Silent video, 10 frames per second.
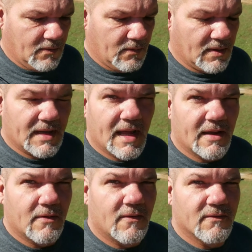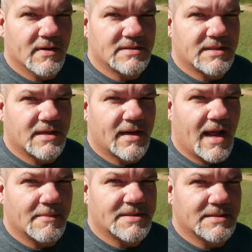to kind of go over, is it a good
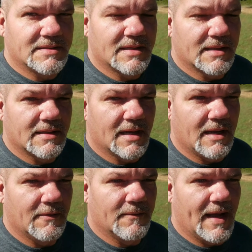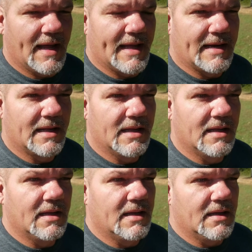option? I had
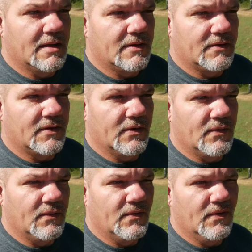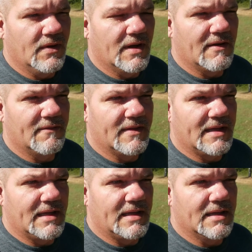two of
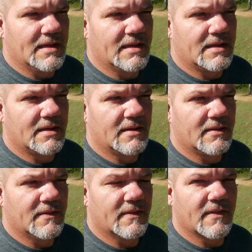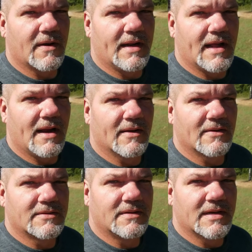the
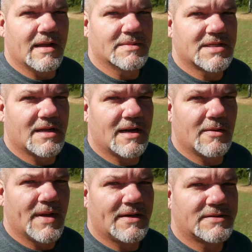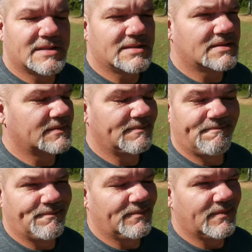$30 Amazon air mattresses.
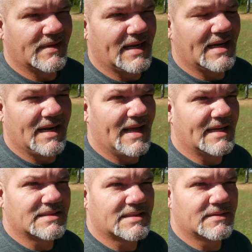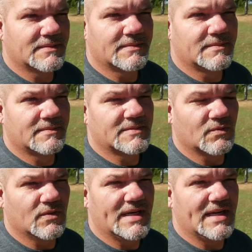They didn't last.
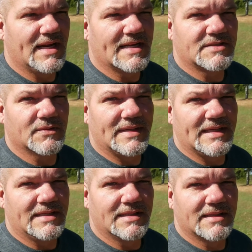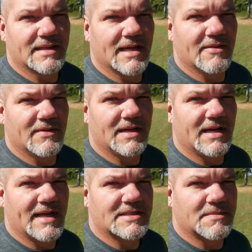One didn't last a week. The other one didn't
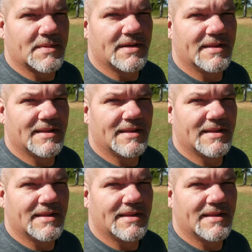last a month.